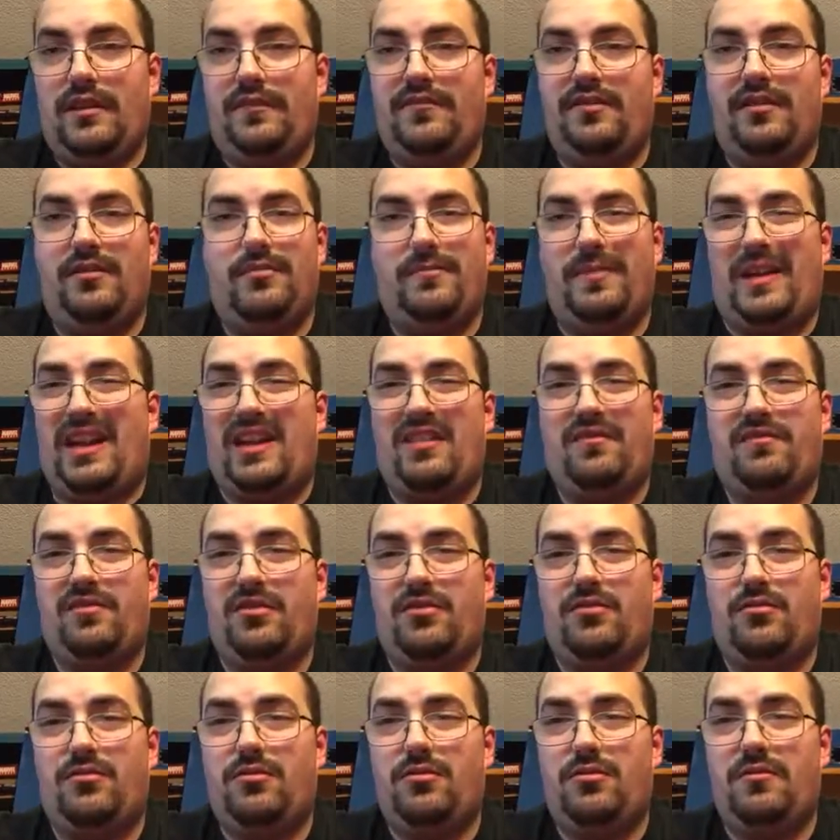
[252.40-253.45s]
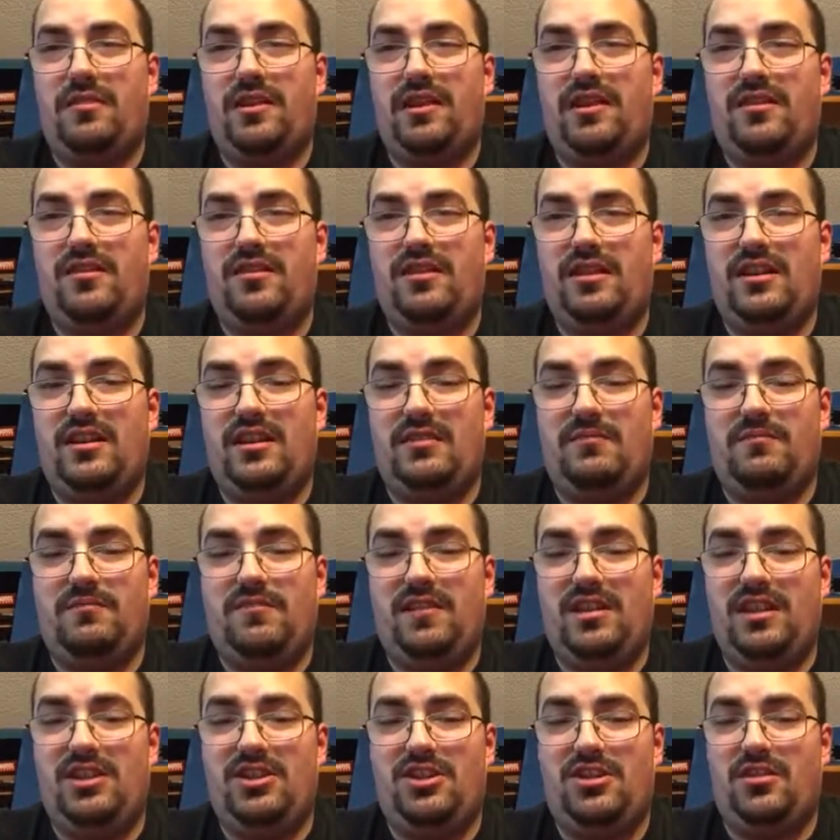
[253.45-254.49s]
feel bad for Corbin.
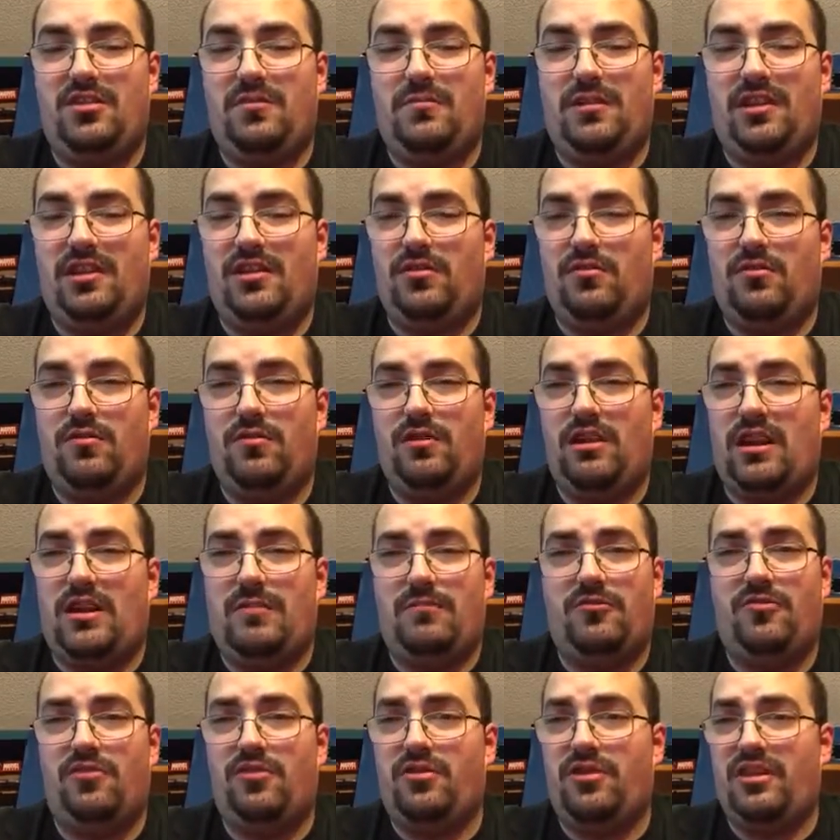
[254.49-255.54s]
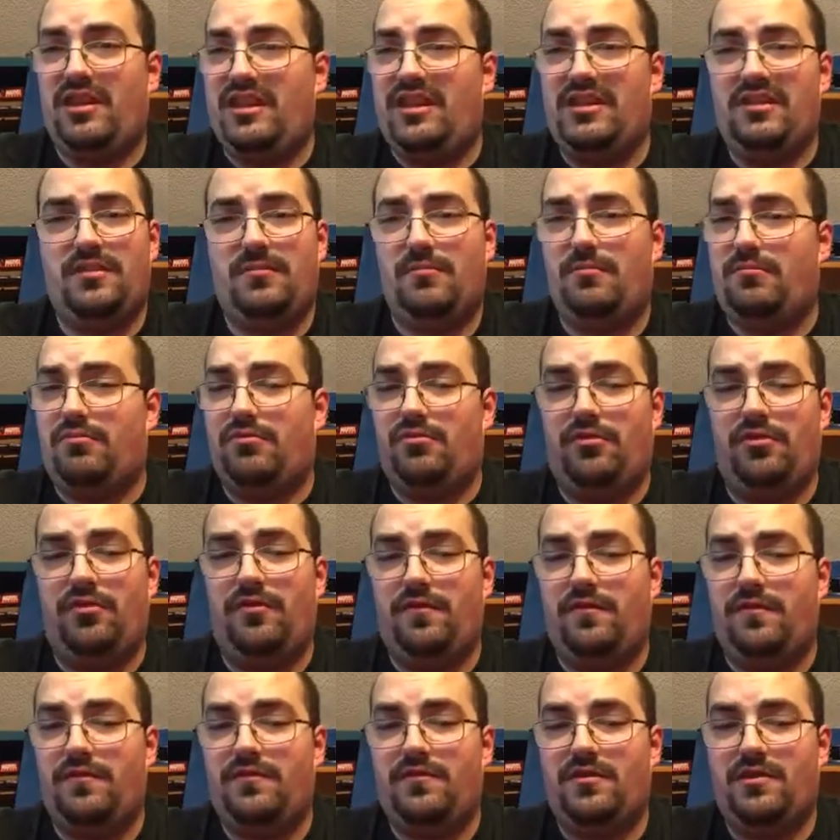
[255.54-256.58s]
He should have been a whole lot more. He has
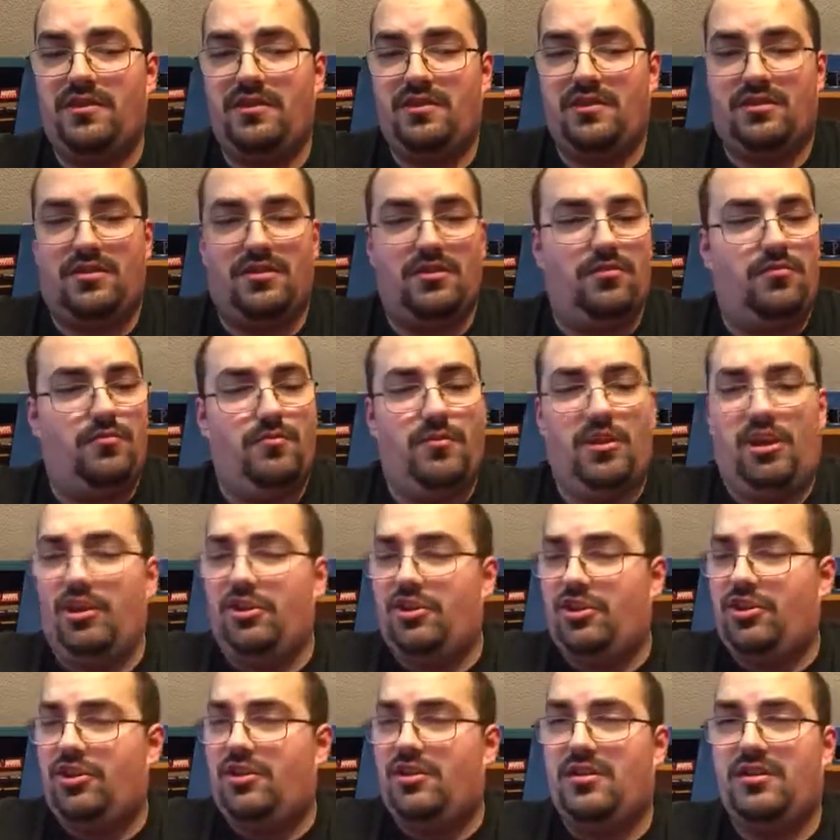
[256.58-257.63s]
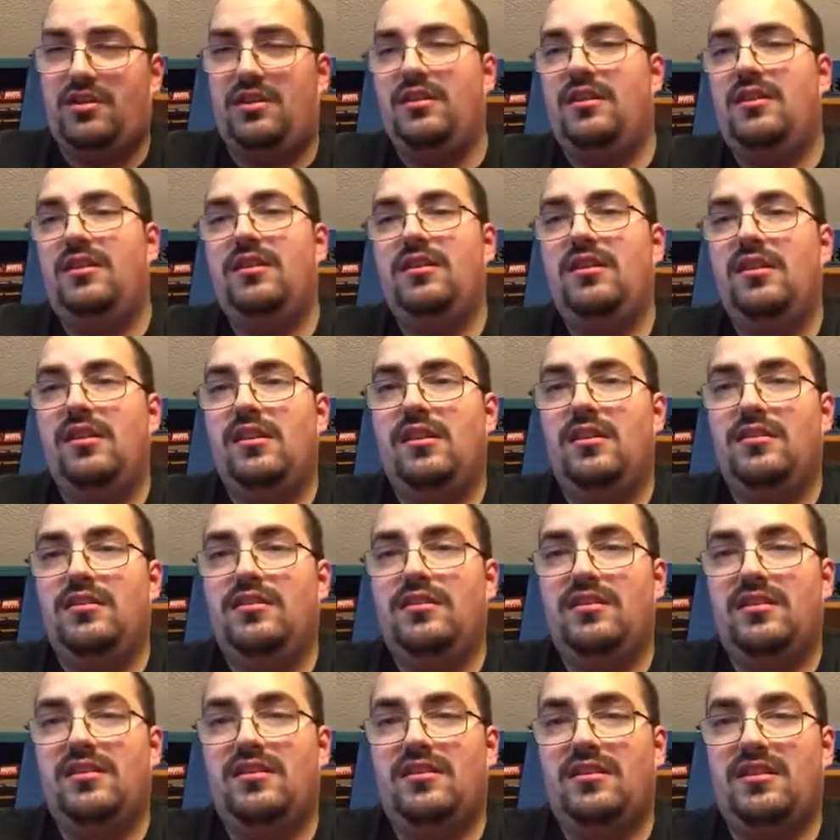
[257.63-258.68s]
improved so much
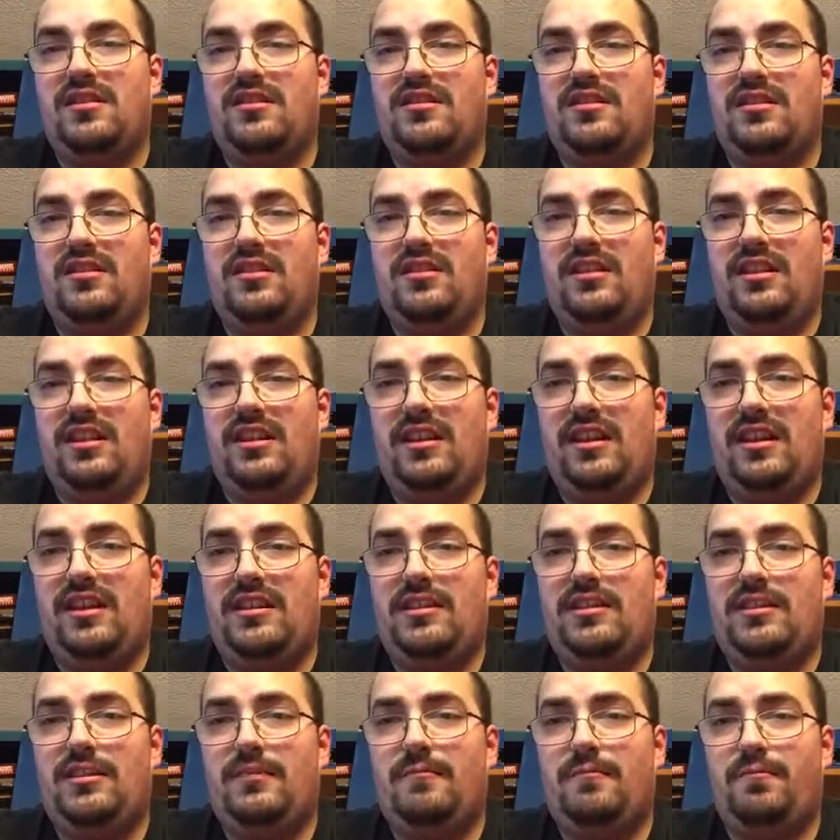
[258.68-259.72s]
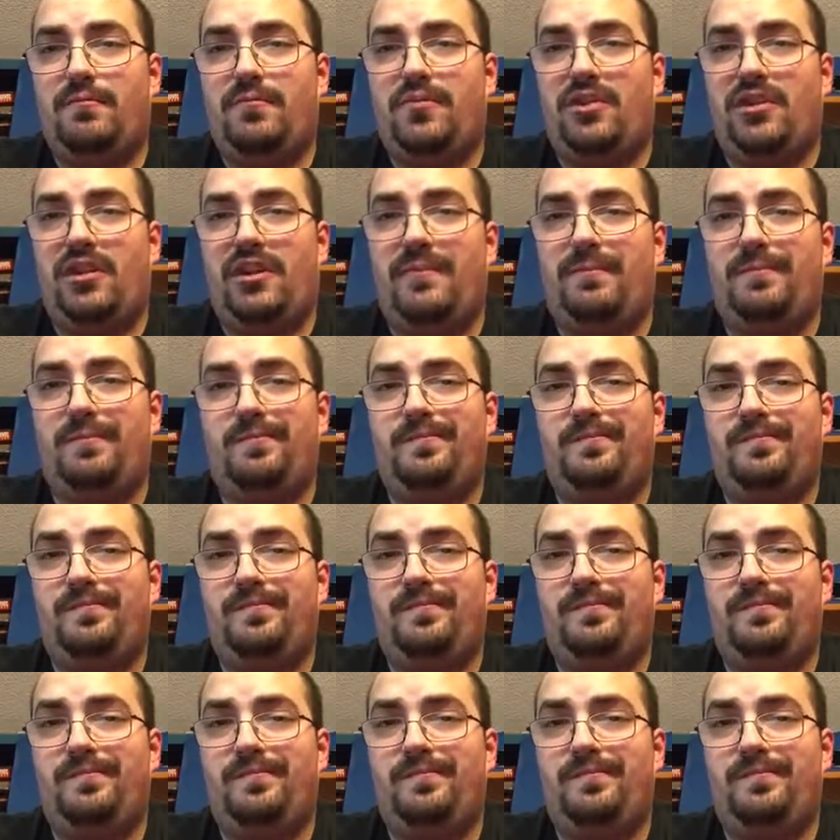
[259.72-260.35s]
since his early days, but